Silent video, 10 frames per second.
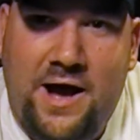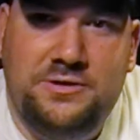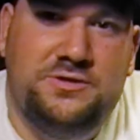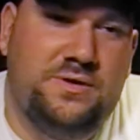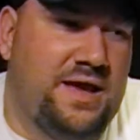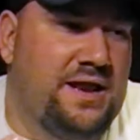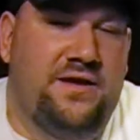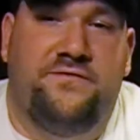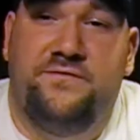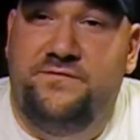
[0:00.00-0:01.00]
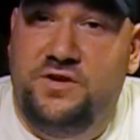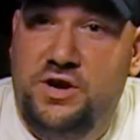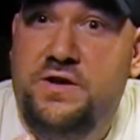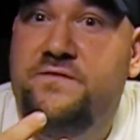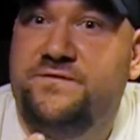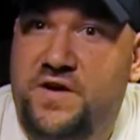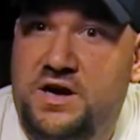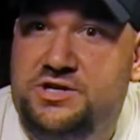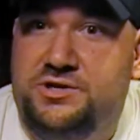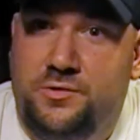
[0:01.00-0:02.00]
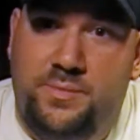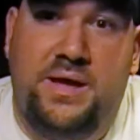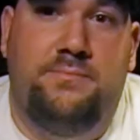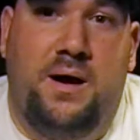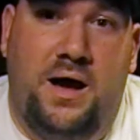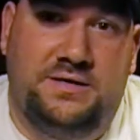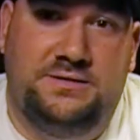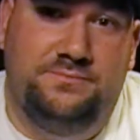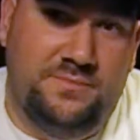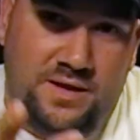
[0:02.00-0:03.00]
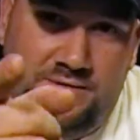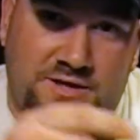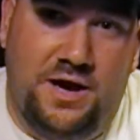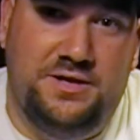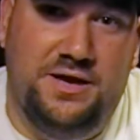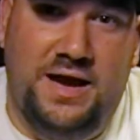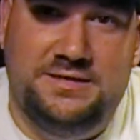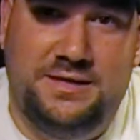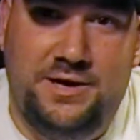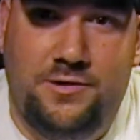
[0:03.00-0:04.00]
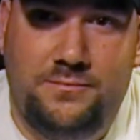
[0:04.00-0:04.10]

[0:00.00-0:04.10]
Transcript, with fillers: How to get a good functional pit box. Talk to you guys